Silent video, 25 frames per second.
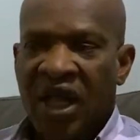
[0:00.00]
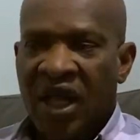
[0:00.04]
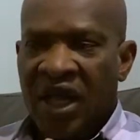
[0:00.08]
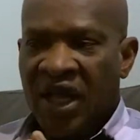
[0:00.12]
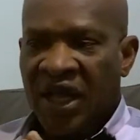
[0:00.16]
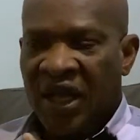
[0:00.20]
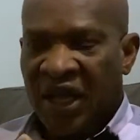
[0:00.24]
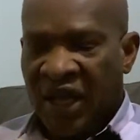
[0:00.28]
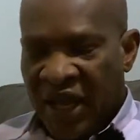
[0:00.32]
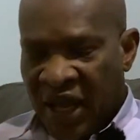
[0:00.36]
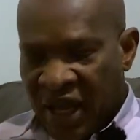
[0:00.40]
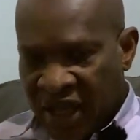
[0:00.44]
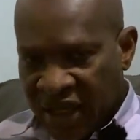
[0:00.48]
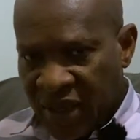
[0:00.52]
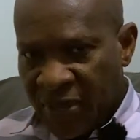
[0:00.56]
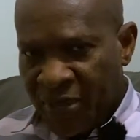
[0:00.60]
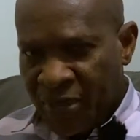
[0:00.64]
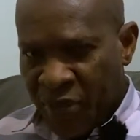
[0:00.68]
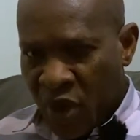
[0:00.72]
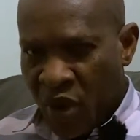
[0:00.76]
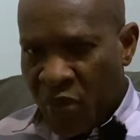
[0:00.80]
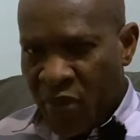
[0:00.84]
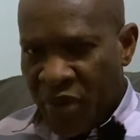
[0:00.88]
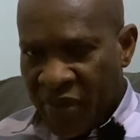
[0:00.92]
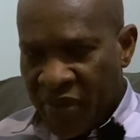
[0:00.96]
Let the
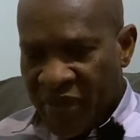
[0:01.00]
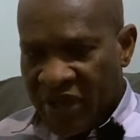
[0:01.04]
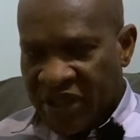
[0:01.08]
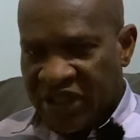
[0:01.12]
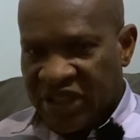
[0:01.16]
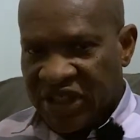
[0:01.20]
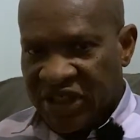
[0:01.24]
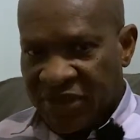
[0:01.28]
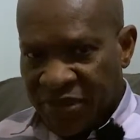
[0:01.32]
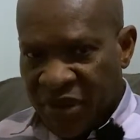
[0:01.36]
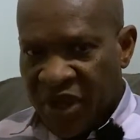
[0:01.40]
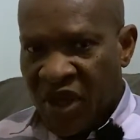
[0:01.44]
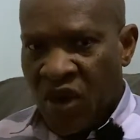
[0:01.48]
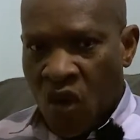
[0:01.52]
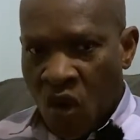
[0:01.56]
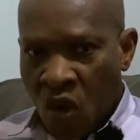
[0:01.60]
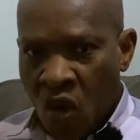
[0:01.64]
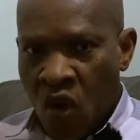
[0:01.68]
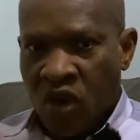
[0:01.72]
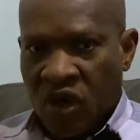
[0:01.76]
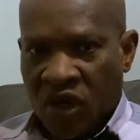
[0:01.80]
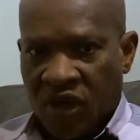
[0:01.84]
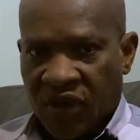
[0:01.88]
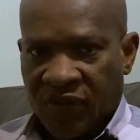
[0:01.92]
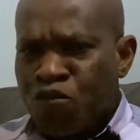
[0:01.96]
pumping machine be
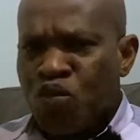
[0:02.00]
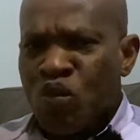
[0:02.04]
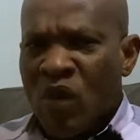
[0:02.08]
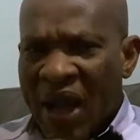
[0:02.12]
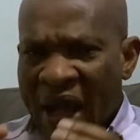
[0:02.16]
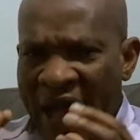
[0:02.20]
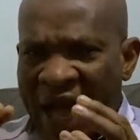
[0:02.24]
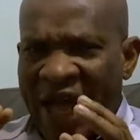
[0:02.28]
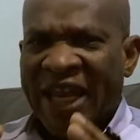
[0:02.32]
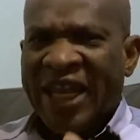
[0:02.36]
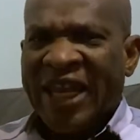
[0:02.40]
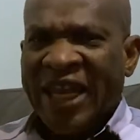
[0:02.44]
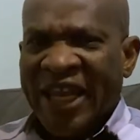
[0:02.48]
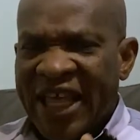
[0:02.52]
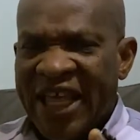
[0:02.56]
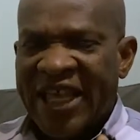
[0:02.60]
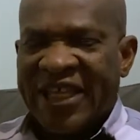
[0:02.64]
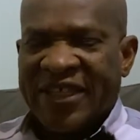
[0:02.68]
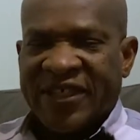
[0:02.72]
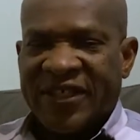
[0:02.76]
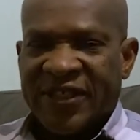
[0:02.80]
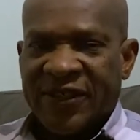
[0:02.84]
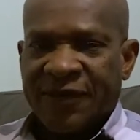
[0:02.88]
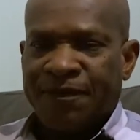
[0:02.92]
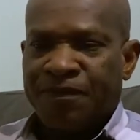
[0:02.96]
on at
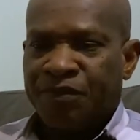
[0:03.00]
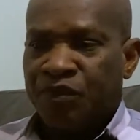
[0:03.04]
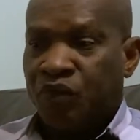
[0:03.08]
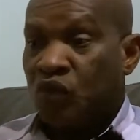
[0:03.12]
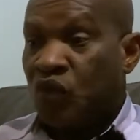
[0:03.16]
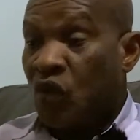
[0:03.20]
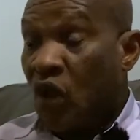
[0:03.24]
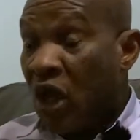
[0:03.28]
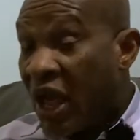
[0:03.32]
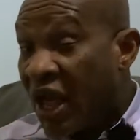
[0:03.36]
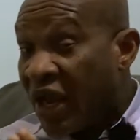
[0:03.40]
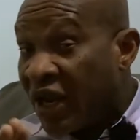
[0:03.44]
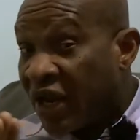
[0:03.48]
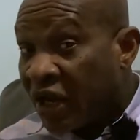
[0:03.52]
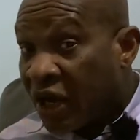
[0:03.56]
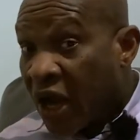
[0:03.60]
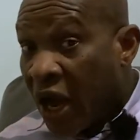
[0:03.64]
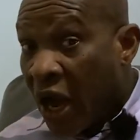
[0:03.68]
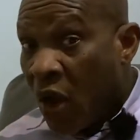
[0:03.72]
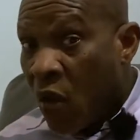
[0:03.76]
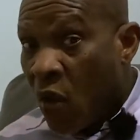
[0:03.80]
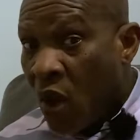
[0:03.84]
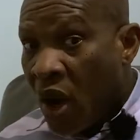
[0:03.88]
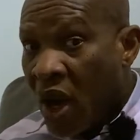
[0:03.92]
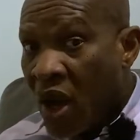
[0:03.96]
least an
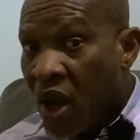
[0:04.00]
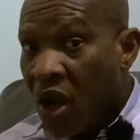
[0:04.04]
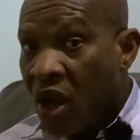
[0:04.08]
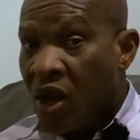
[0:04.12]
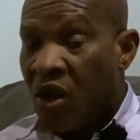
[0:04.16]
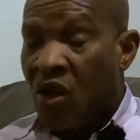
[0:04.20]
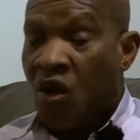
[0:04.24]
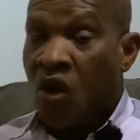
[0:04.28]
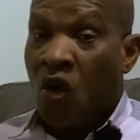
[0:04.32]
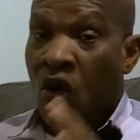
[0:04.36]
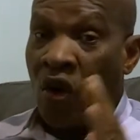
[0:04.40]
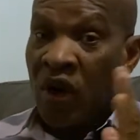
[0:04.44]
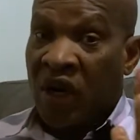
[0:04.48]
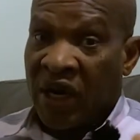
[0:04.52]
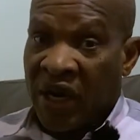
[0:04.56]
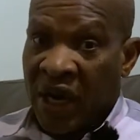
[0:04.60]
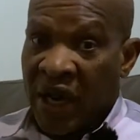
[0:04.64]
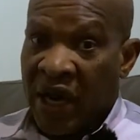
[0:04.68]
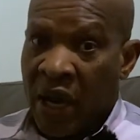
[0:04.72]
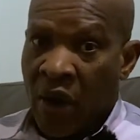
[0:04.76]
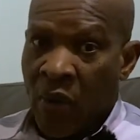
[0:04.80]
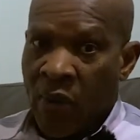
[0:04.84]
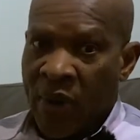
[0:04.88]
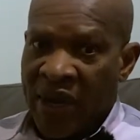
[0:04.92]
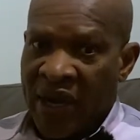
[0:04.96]
hour and
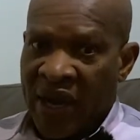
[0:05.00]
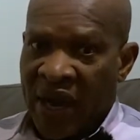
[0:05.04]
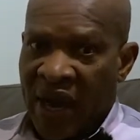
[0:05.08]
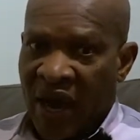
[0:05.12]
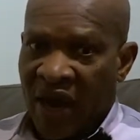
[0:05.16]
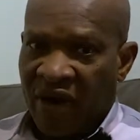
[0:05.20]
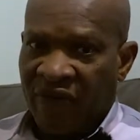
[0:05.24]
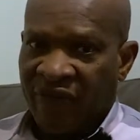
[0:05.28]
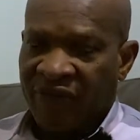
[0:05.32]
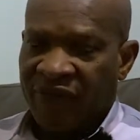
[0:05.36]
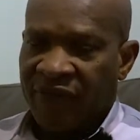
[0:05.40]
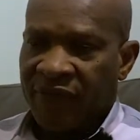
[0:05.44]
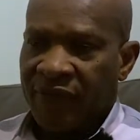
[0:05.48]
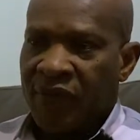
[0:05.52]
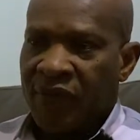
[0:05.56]
a half,